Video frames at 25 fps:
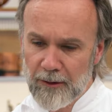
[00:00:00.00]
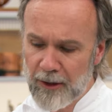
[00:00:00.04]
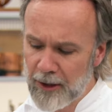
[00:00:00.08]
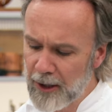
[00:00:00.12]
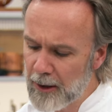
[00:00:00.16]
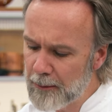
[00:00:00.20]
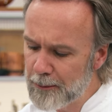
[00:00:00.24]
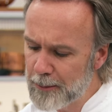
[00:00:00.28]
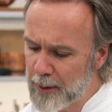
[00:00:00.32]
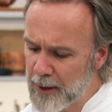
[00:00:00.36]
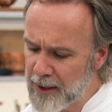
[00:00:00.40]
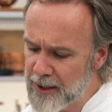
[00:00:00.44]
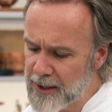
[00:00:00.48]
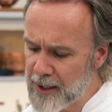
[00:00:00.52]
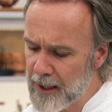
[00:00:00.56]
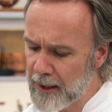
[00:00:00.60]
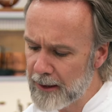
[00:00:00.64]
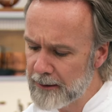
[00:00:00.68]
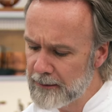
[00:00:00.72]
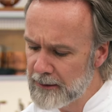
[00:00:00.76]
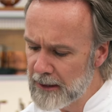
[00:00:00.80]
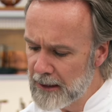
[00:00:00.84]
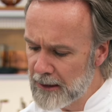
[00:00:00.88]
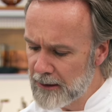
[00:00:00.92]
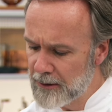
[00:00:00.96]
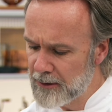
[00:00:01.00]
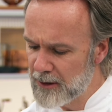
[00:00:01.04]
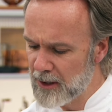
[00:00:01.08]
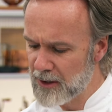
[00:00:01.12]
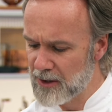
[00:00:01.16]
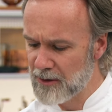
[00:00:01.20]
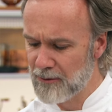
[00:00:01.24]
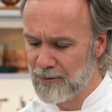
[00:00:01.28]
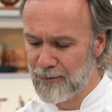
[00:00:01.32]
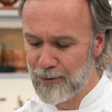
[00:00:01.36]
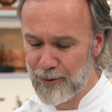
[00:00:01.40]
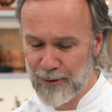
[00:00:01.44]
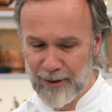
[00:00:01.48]
The nut butter
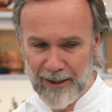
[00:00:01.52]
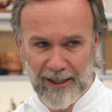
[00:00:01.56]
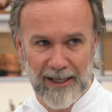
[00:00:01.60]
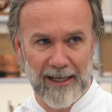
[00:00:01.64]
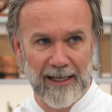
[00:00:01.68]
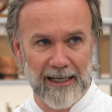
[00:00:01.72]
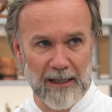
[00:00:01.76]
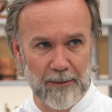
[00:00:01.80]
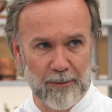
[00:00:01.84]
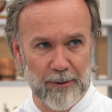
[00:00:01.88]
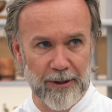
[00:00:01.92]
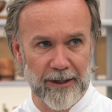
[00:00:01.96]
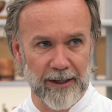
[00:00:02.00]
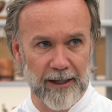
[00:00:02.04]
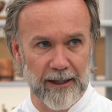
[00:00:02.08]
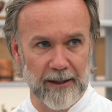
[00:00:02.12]
doesn't really bring